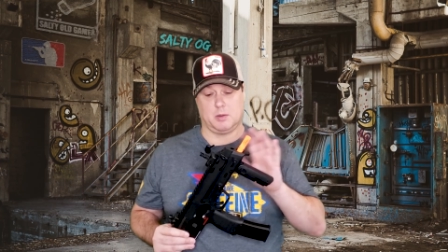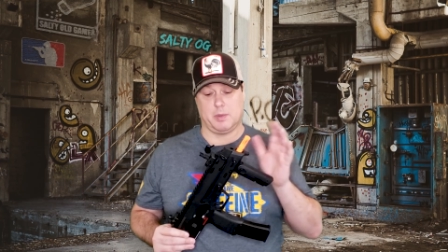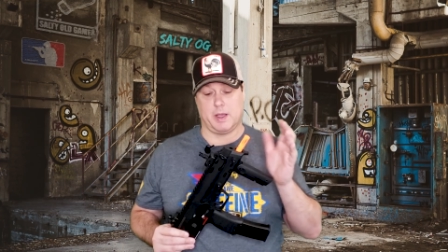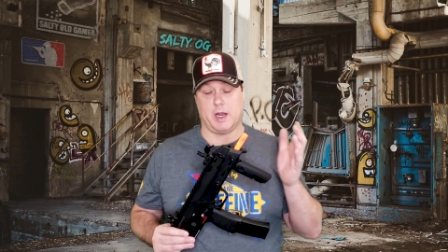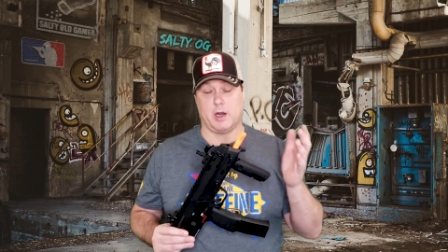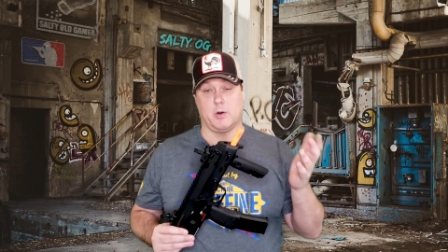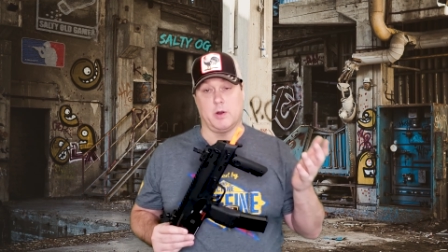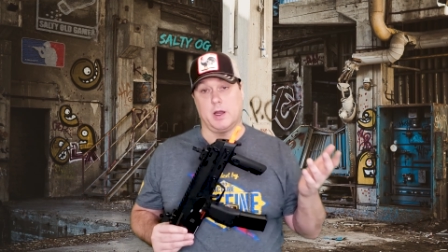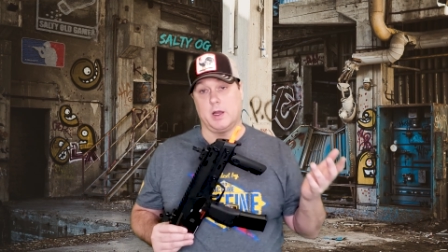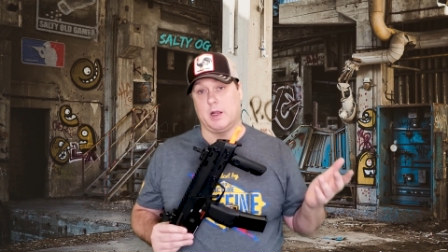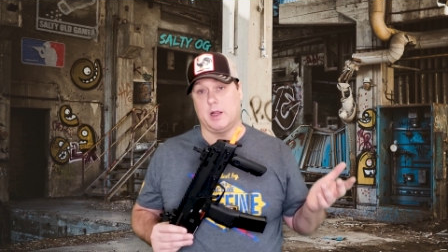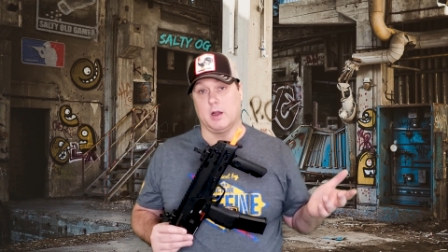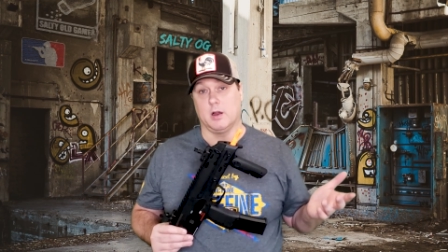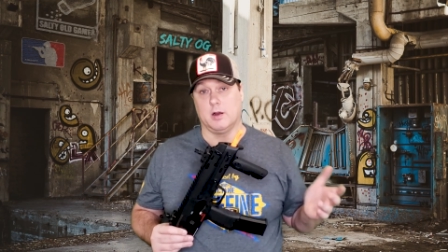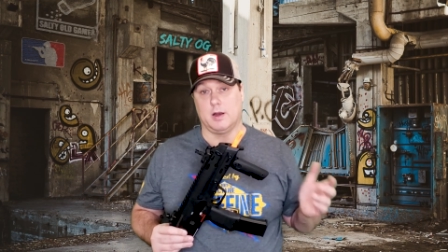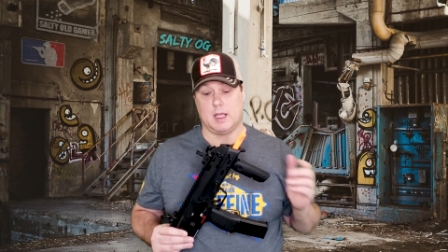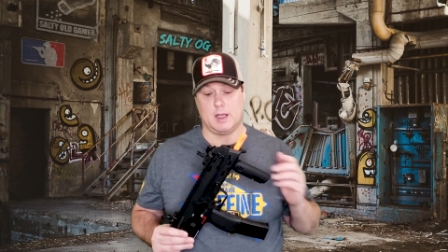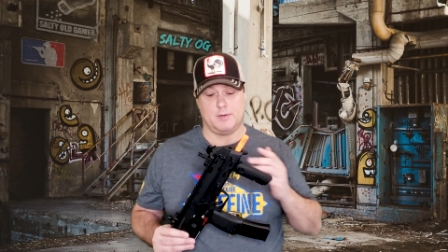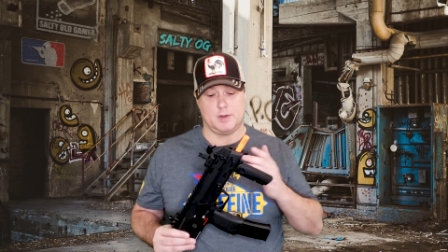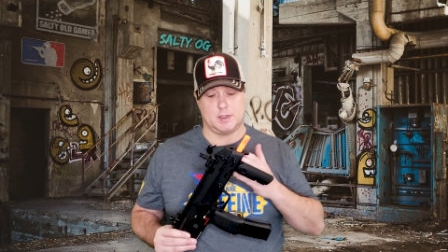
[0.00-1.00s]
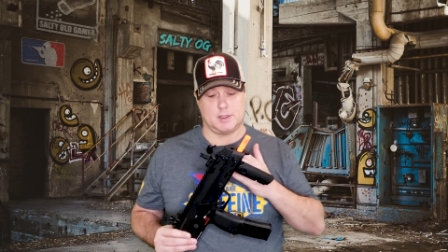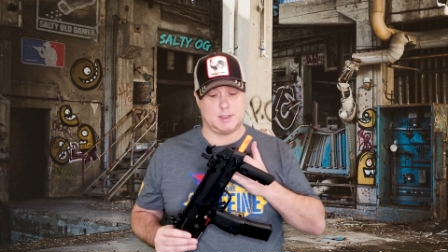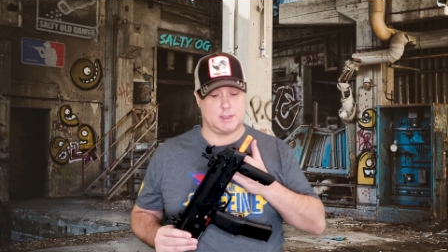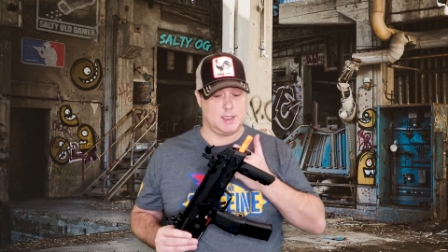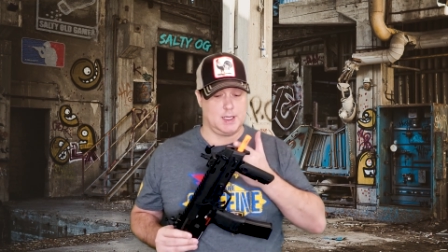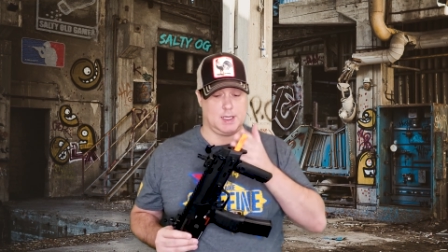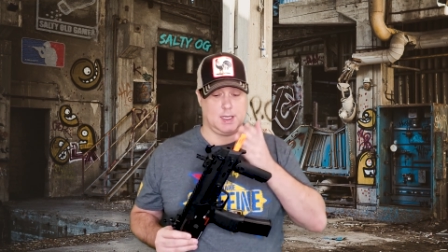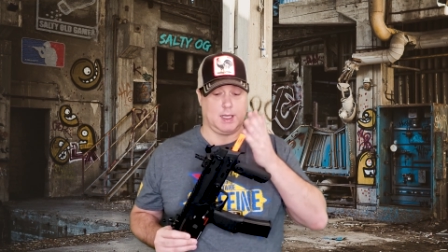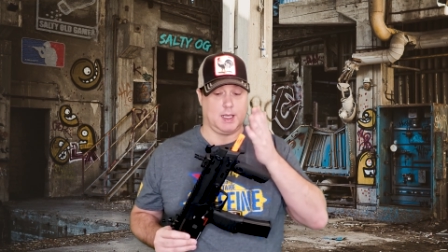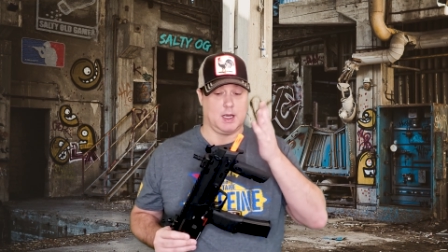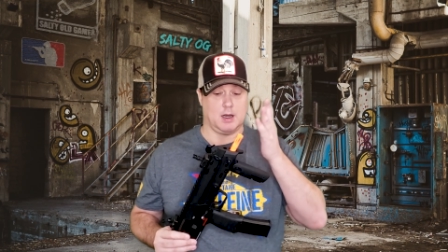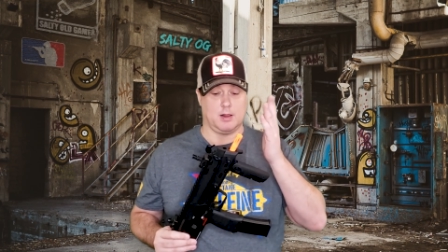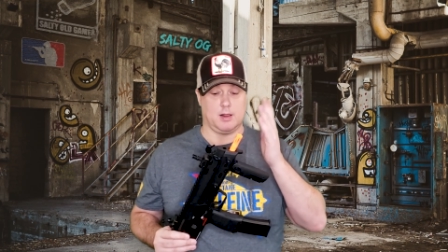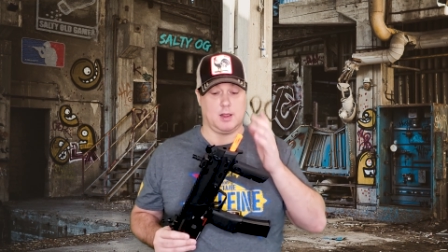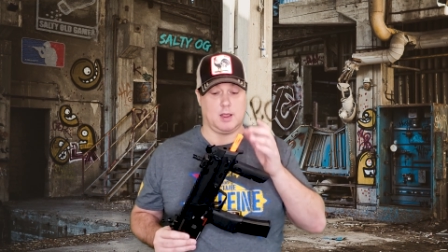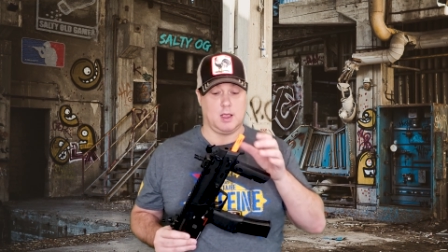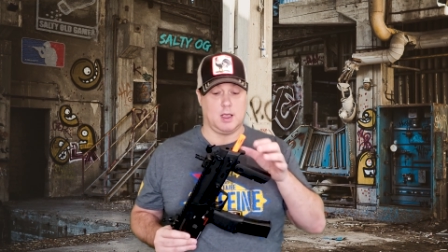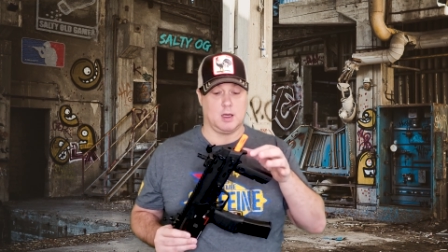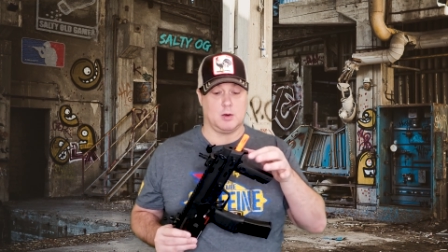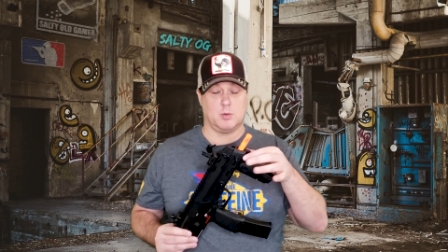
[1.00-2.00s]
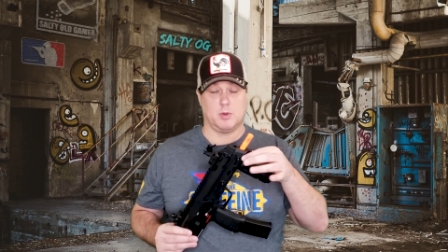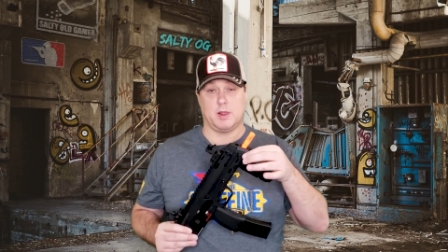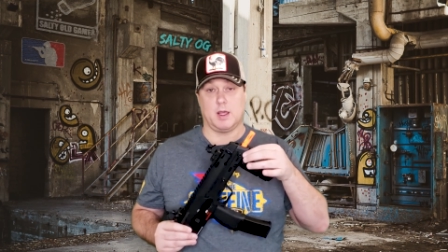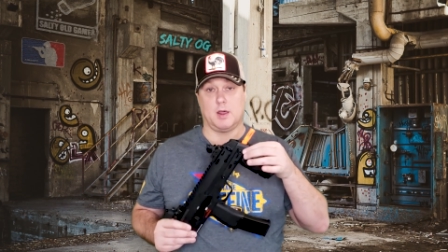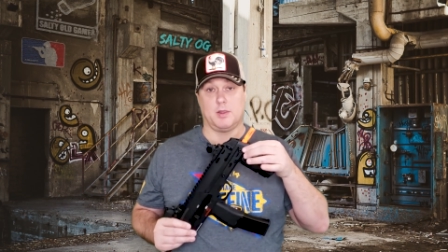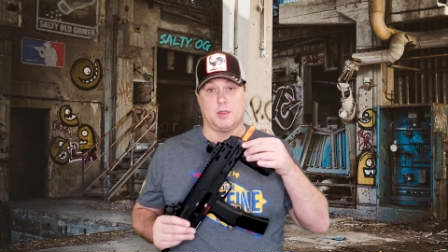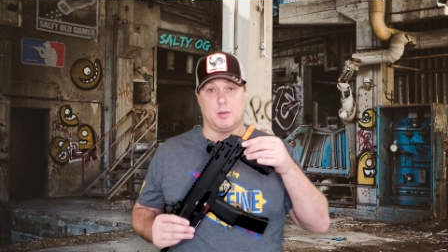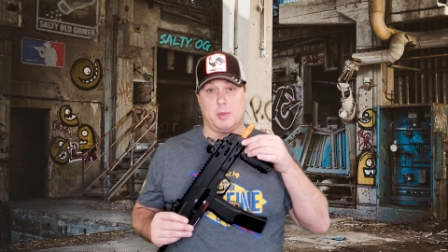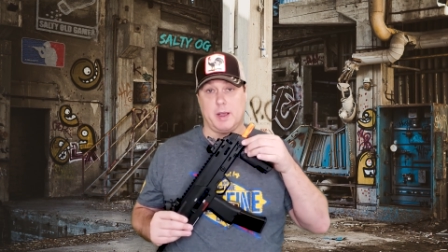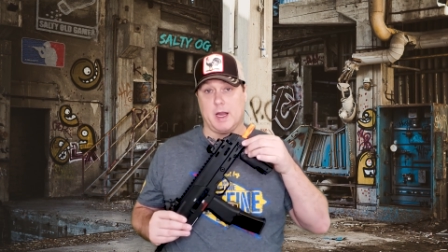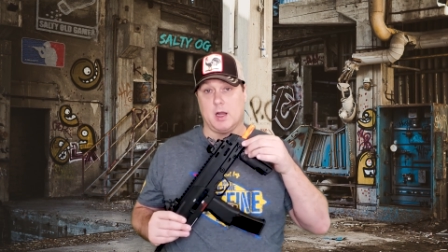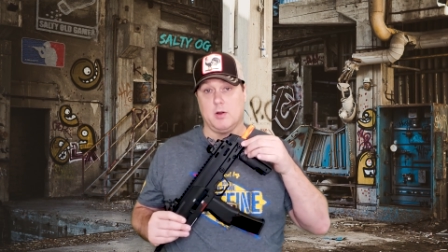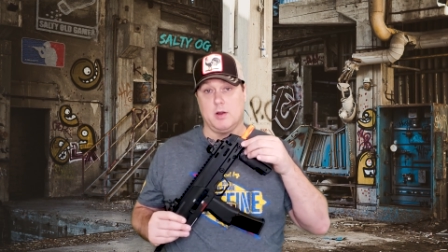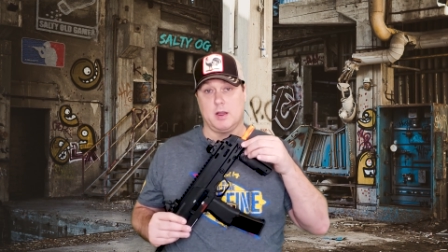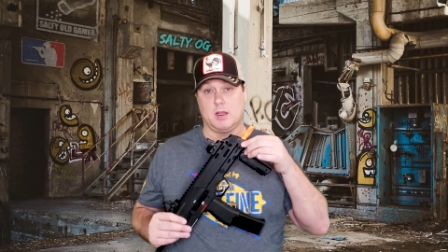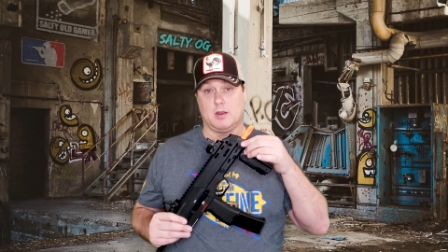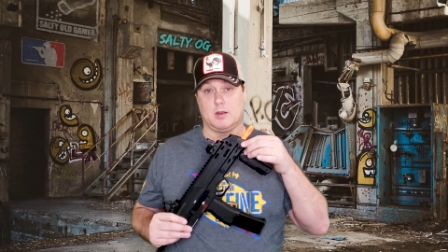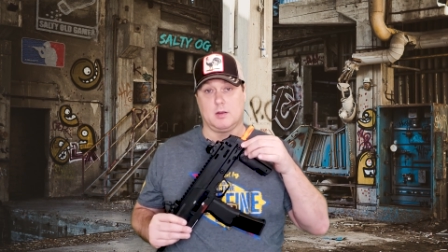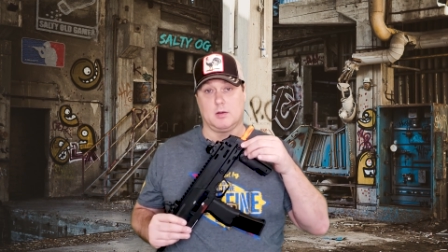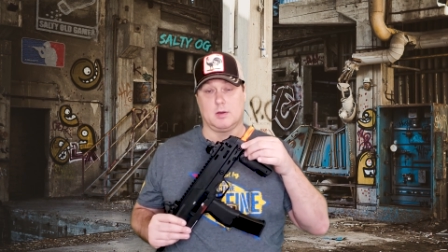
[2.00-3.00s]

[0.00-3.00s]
battery in here and have it sticking out of the end without the battery